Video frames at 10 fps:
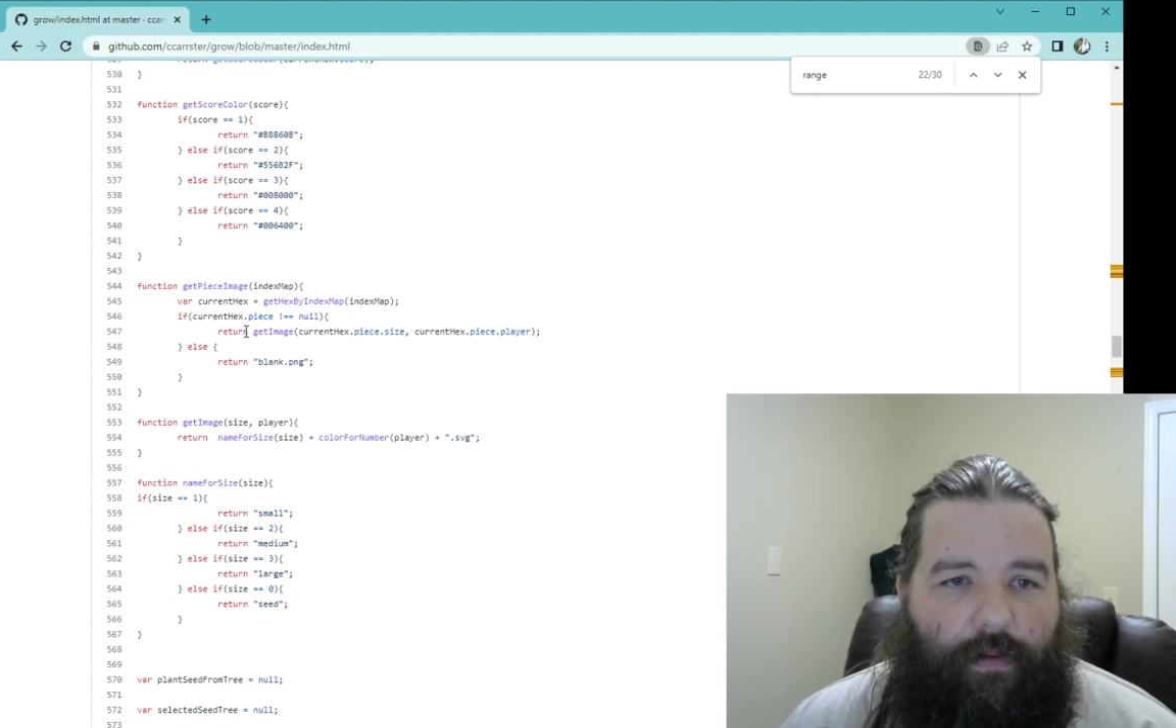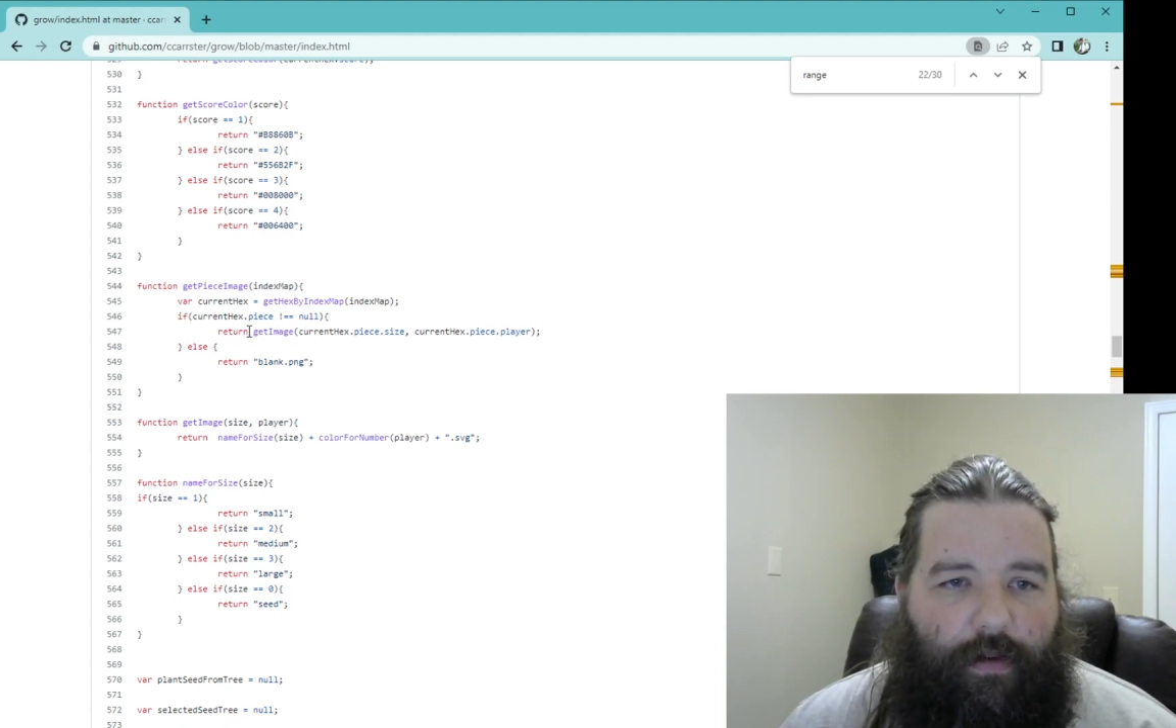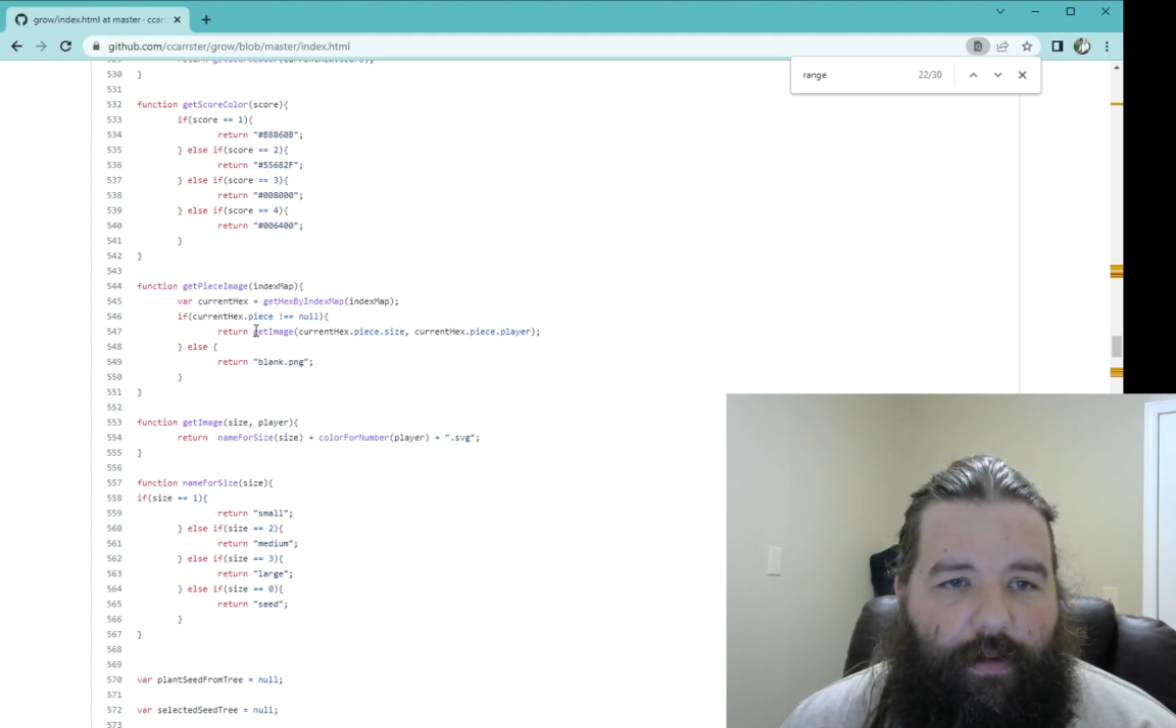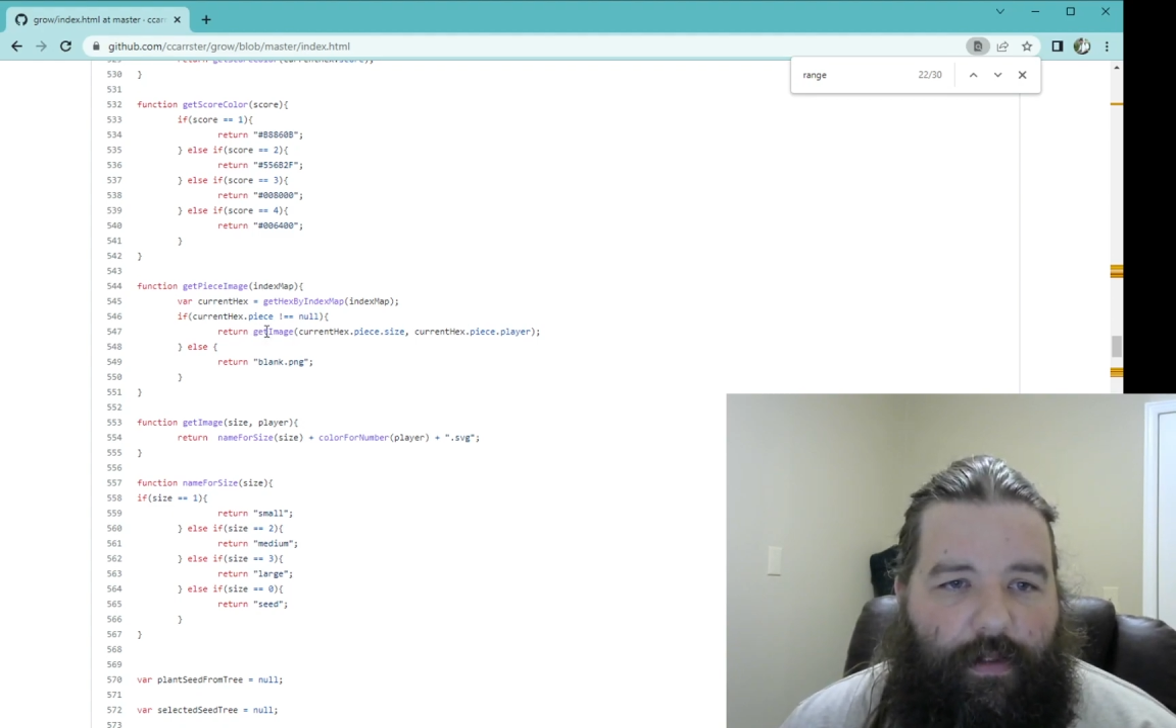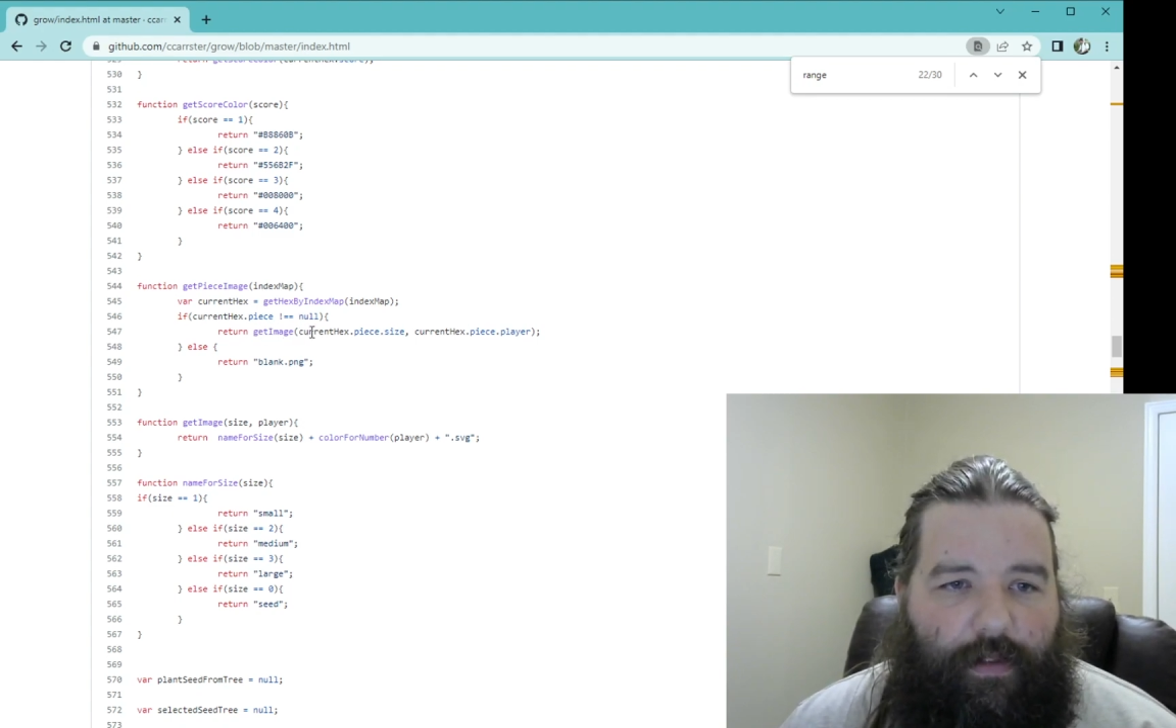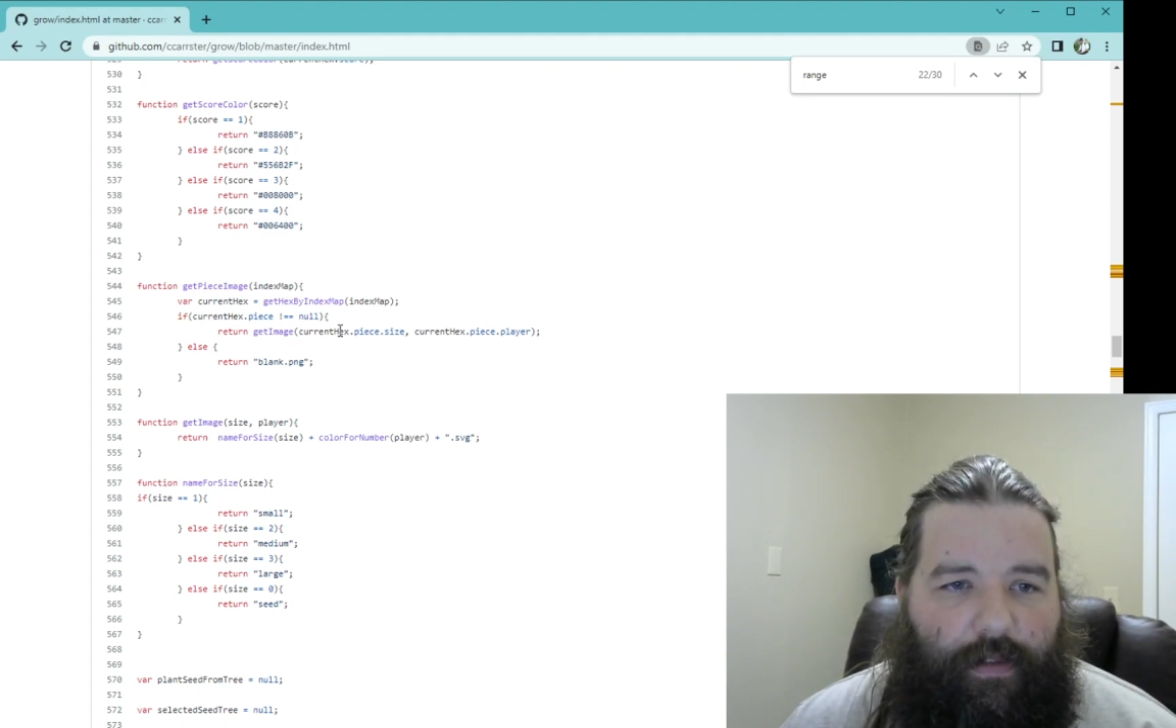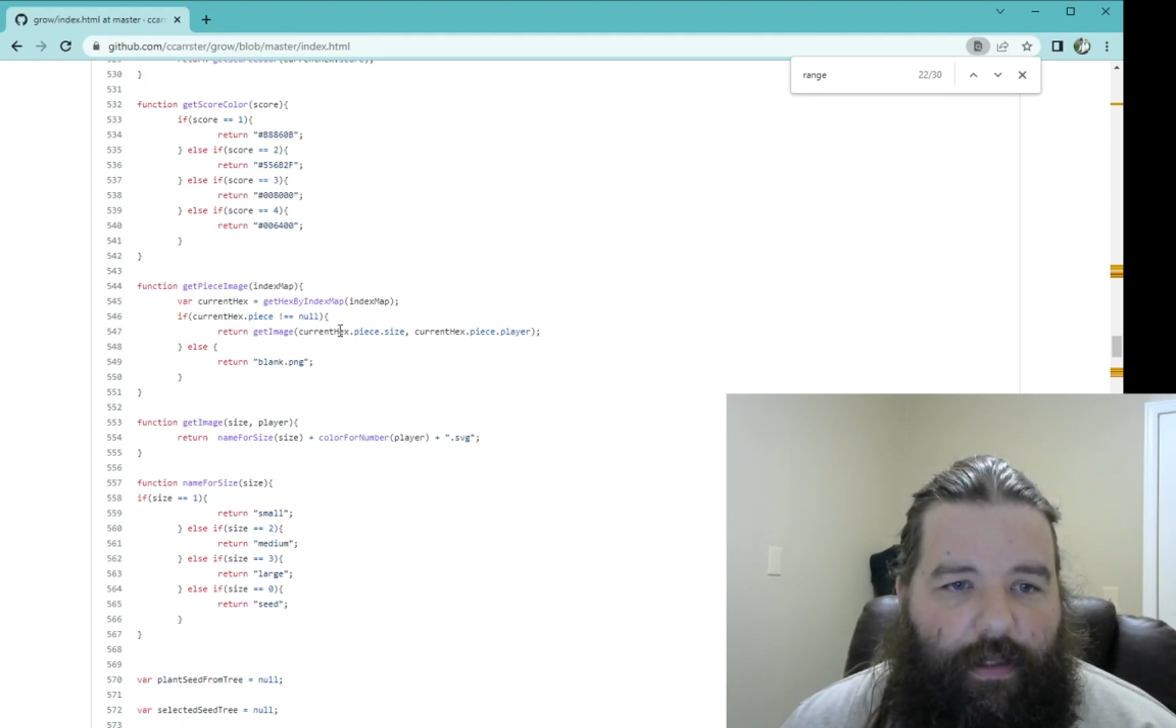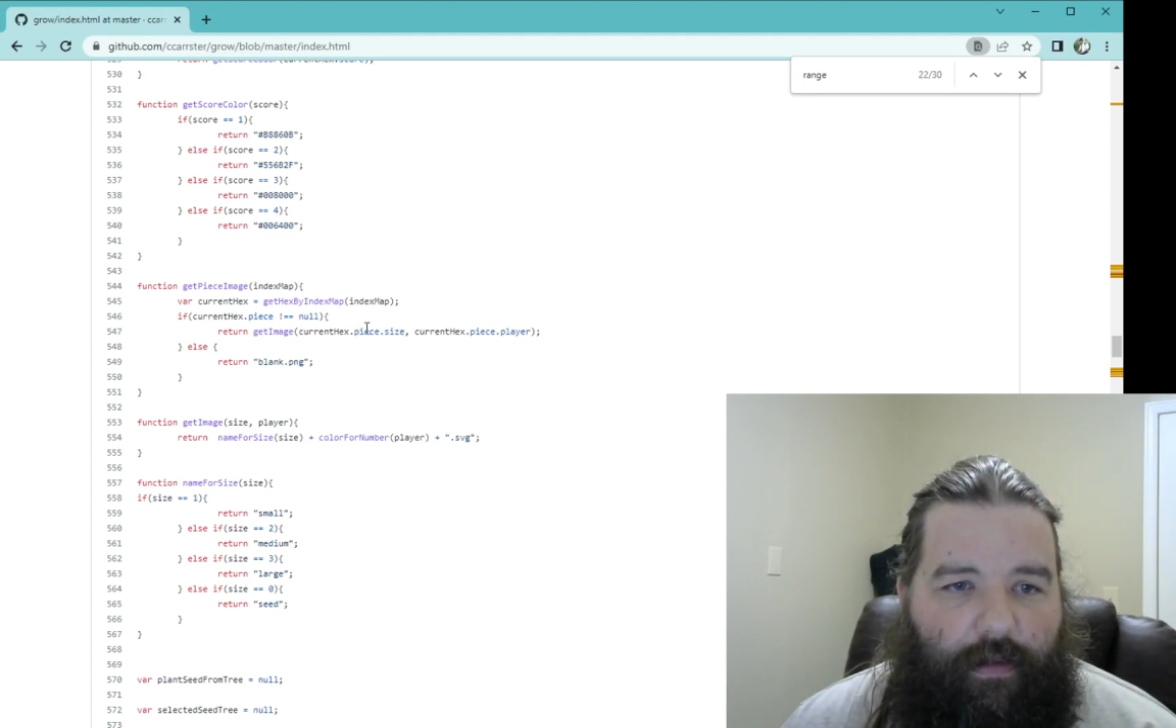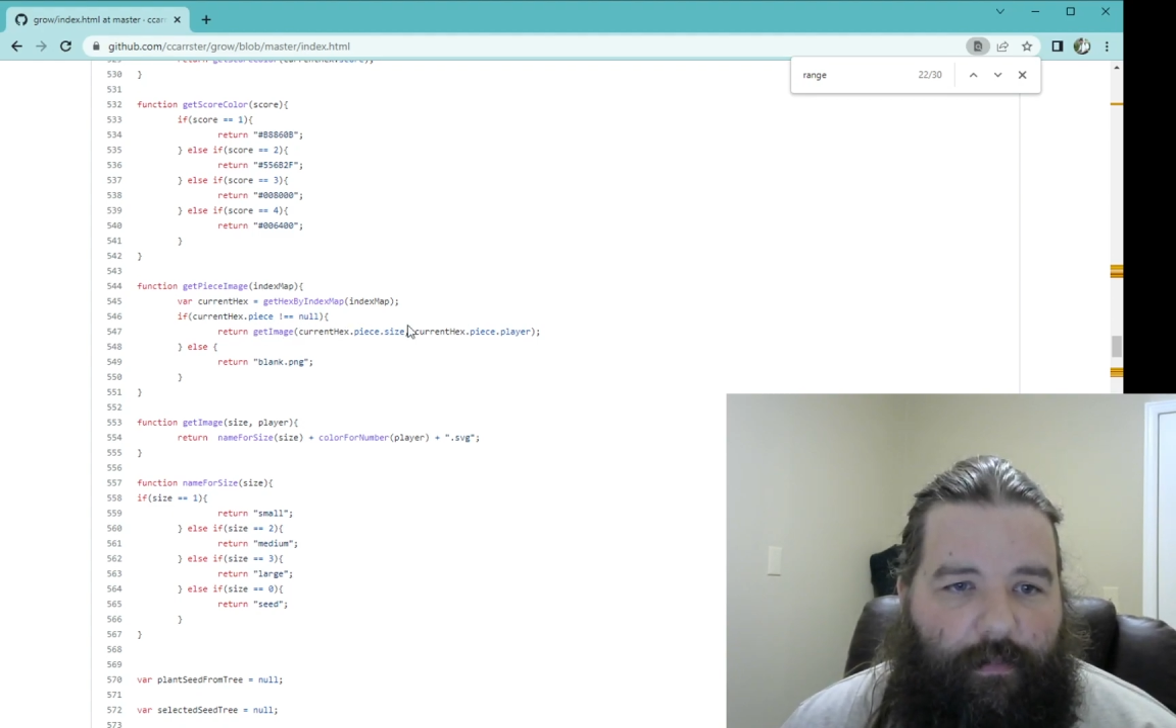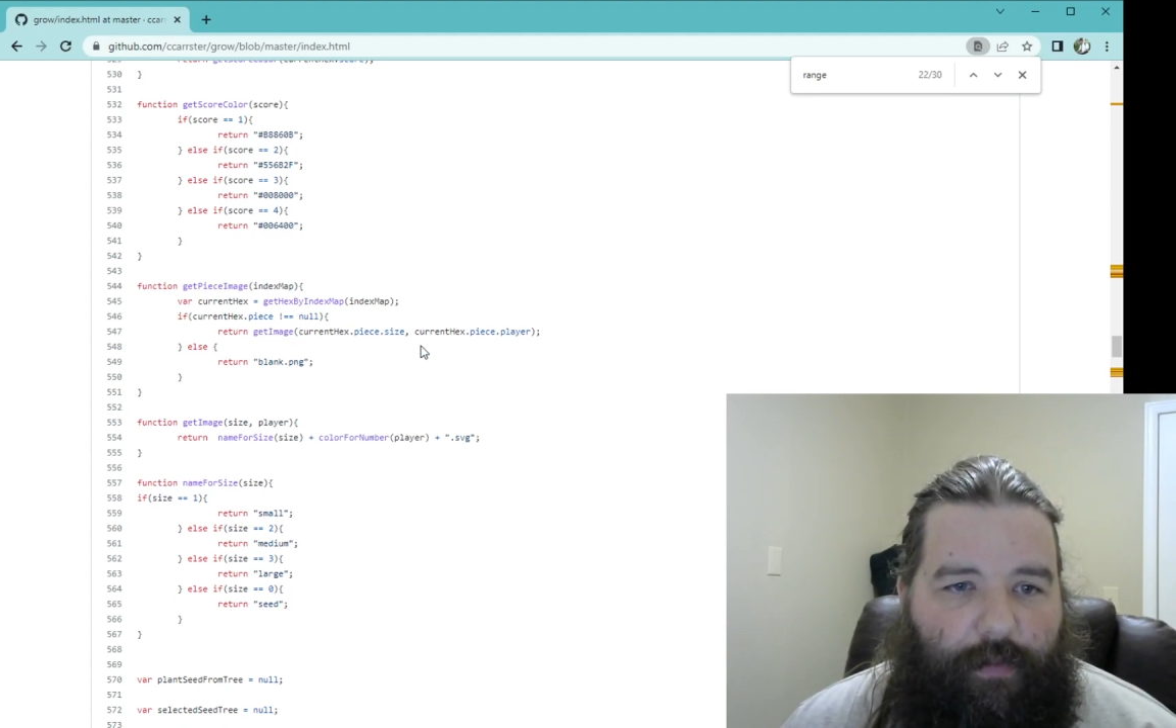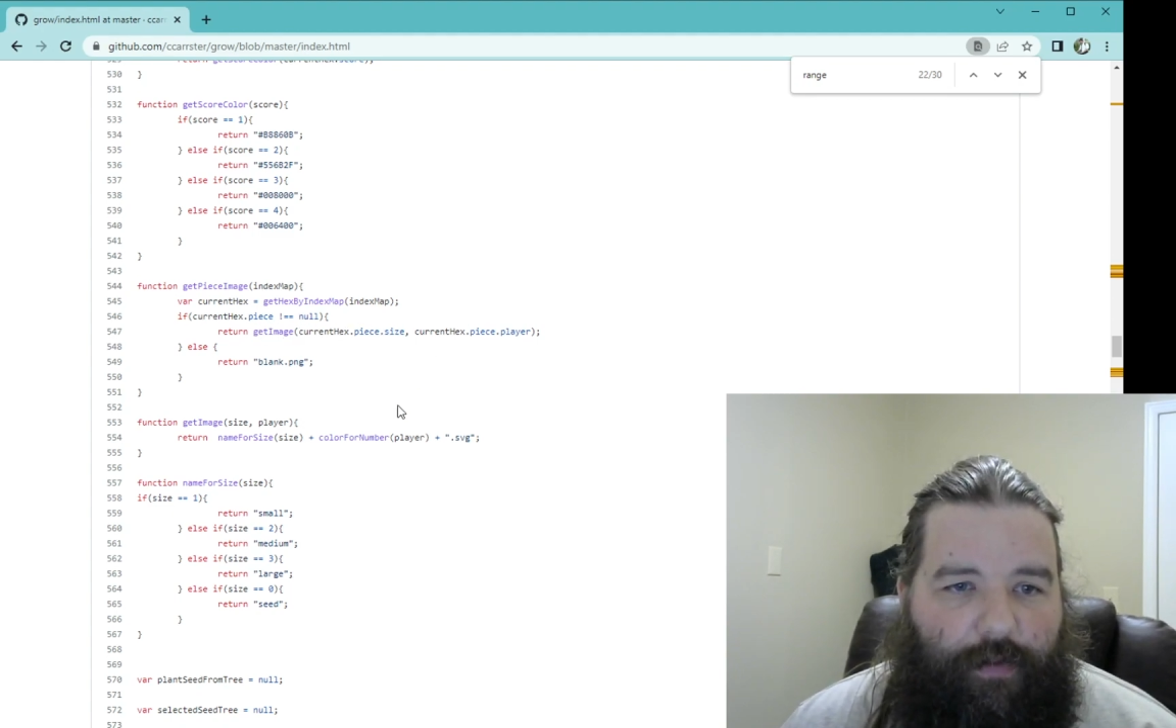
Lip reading: calling this getImage